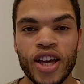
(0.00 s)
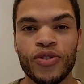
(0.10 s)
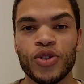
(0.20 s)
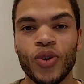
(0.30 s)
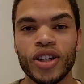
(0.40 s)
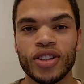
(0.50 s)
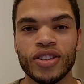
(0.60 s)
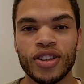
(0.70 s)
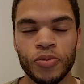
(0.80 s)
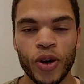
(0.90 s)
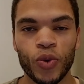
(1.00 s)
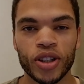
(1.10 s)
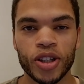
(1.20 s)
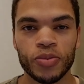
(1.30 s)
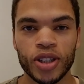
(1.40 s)
everyone in my
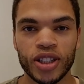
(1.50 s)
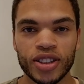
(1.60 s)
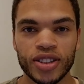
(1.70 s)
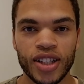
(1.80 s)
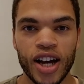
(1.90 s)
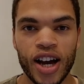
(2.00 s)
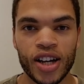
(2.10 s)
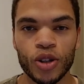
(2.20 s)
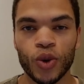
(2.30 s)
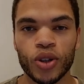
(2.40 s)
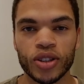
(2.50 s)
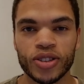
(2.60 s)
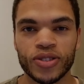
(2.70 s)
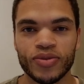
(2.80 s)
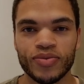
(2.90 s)
working place are locals.